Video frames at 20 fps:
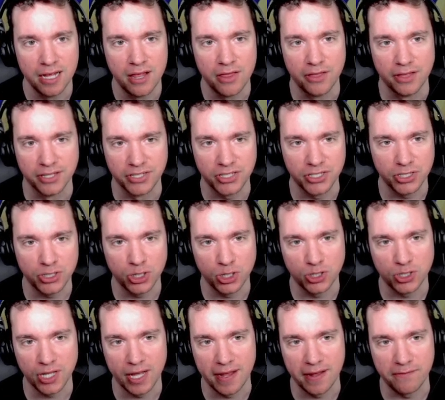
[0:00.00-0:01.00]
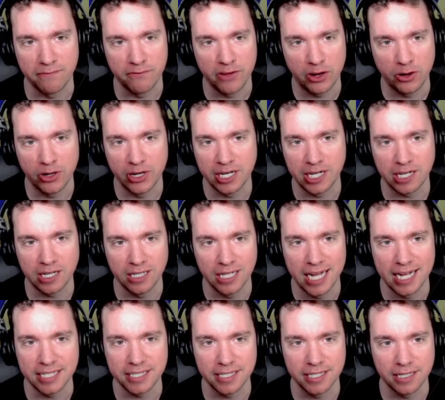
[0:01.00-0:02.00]
This is just a very
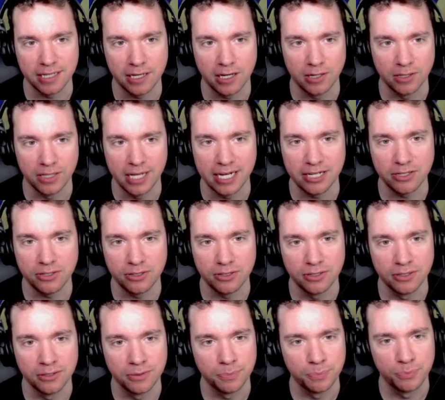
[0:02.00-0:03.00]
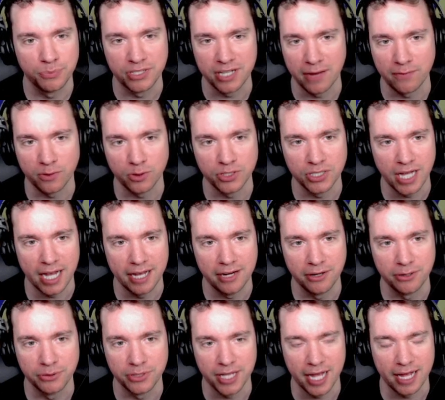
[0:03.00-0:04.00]
classic collector Devil
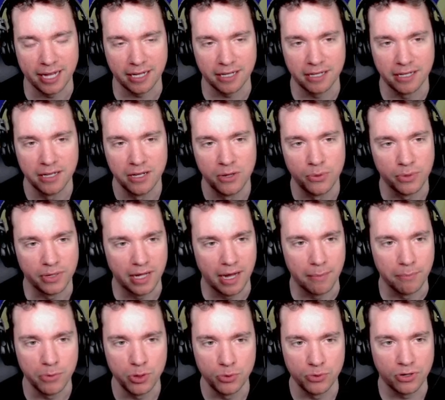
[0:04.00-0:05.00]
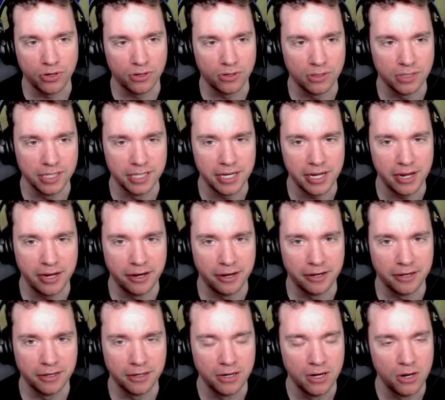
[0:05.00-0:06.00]
Dino deck. We got Moon Girl in
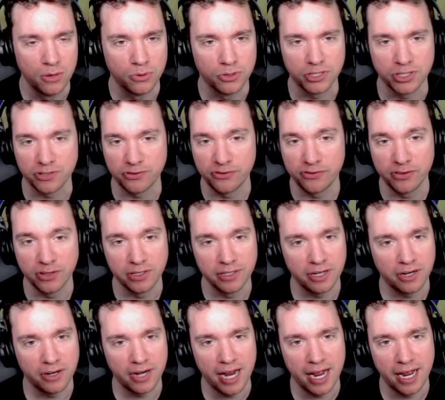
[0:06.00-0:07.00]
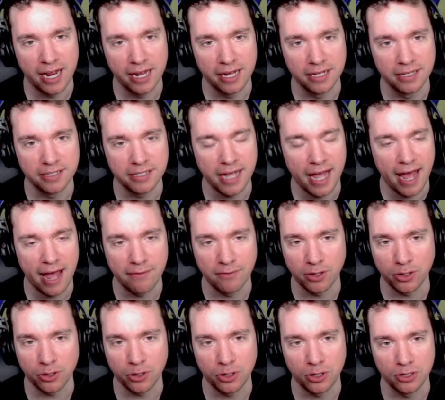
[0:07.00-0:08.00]
here. We're just filling our hand, having
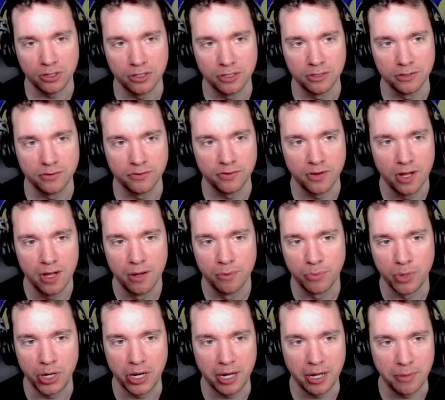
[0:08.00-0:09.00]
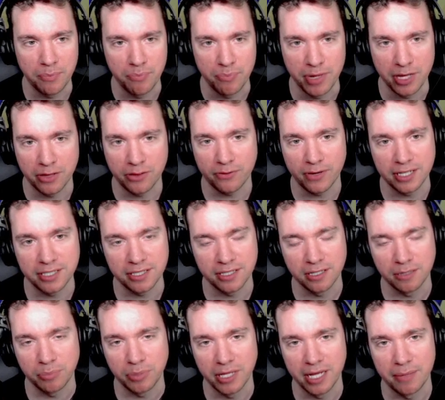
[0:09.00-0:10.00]
a curve, putting big threats into
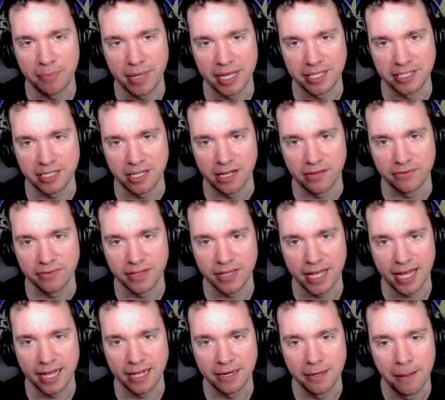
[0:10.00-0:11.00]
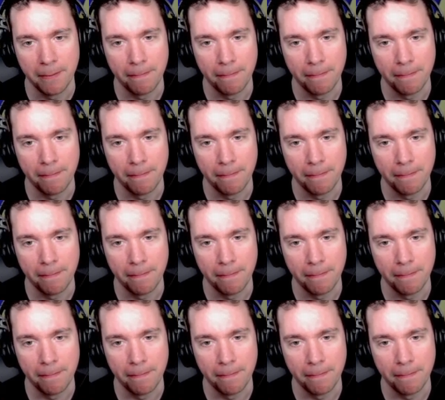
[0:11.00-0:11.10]
play based off of that.